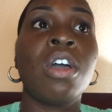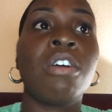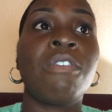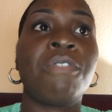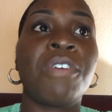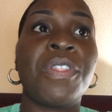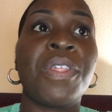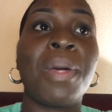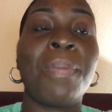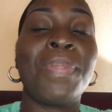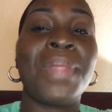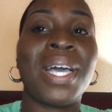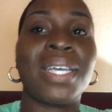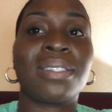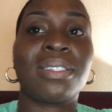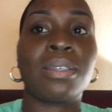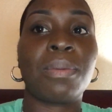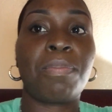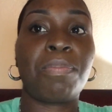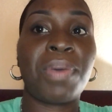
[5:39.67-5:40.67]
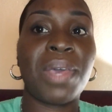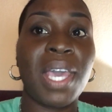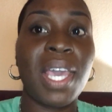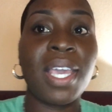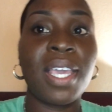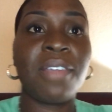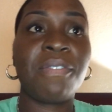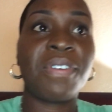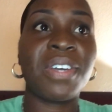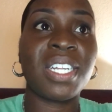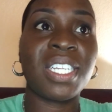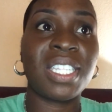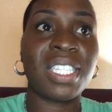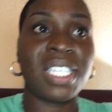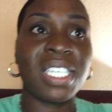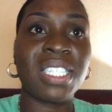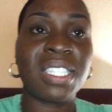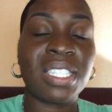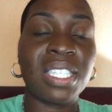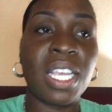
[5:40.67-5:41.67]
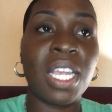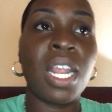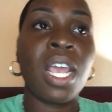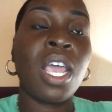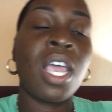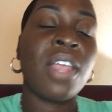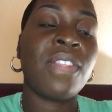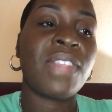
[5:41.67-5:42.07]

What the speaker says: for them not to pay for the distance.